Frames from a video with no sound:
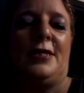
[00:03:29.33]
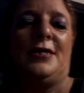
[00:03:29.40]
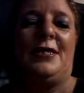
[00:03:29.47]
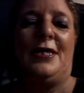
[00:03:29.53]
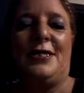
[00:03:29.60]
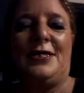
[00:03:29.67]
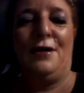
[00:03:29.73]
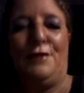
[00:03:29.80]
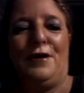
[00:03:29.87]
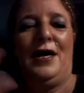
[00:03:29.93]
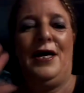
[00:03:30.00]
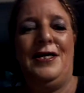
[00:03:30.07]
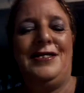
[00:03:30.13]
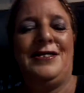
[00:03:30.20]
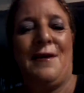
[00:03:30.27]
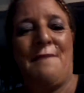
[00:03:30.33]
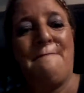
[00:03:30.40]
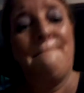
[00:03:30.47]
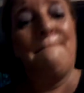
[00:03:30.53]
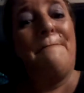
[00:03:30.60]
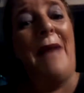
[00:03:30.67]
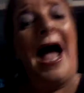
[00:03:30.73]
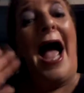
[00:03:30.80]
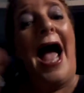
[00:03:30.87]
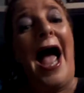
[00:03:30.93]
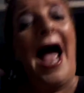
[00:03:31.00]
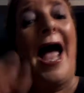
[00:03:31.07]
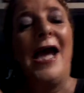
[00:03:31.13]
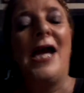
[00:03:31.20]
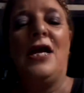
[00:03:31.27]
Till next time guys,
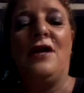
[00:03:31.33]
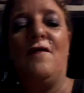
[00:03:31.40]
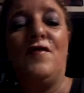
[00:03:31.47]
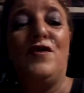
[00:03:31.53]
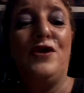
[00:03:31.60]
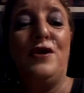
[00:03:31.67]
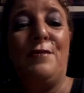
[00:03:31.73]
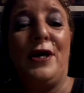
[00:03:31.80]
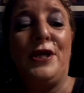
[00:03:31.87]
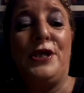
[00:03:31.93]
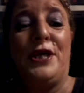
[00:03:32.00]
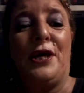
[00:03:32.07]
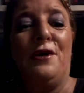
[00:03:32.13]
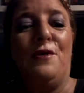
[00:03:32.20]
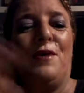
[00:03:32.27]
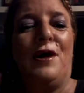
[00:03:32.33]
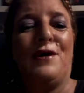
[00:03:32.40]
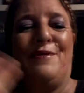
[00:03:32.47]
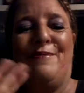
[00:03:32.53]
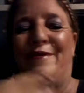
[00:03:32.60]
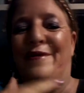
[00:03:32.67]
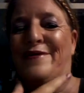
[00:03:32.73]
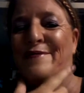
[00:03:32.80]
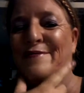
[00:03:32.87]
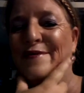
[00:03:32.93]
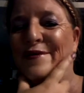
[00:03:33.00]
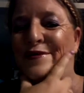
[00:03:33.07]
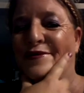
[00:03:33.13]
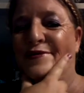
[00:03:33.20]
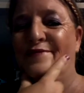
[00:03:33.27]
bye! And if you're new to my channel, welcome, welcome,
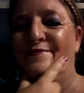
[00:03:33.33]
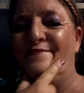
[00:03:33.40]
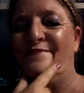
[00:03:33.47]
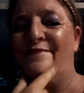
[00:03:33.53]
welcome.